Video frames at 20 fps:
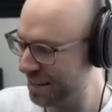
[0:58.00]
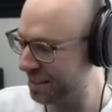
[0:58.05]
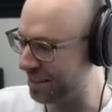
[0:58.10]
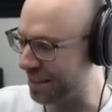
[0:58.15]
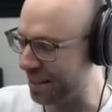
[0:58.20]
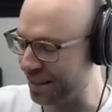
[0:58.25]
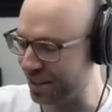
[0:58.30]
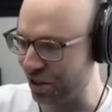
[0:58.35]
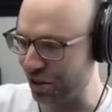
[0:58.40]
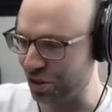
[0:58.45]

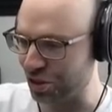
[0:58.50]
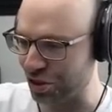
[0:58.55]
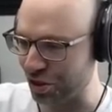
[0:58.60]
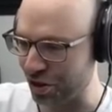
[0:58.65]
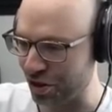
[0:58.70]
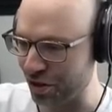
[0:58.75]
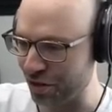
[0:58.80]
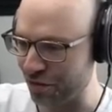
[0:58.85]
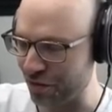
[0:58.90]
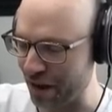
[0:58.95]
then the
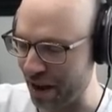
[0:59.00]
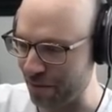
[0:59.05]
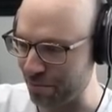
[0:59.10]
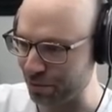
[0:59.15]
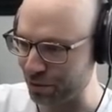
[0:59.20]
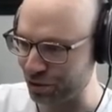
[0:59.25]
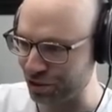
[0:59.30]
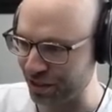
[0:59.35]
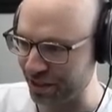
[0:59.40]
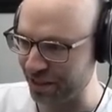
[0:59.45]
third
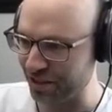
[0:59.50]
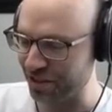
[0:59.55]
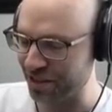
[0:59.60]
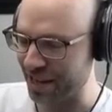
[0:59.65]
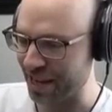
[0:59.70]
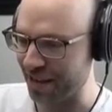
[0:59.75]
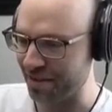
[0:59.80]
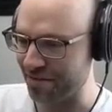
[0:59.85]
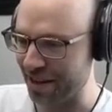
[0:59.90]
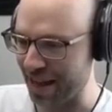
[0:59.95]
Frappuccino
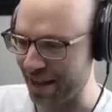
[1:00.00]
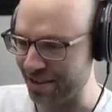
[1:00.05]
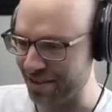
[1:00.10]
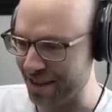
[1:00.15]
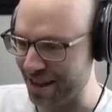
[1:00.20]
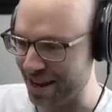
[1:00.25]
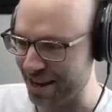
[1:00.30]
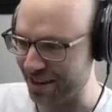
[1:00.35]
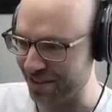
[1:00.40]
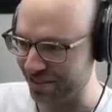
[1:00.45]
came out,
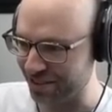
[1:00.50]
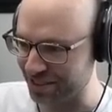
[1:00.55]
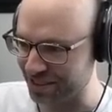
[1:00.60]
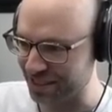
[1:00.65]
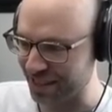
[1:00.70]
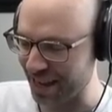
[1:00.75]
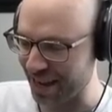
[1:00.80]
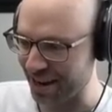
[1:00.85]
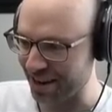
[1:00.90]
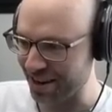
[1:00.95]
and he was
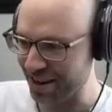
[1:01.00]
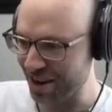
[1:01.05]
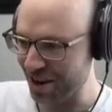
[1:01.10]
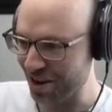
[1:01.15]
like,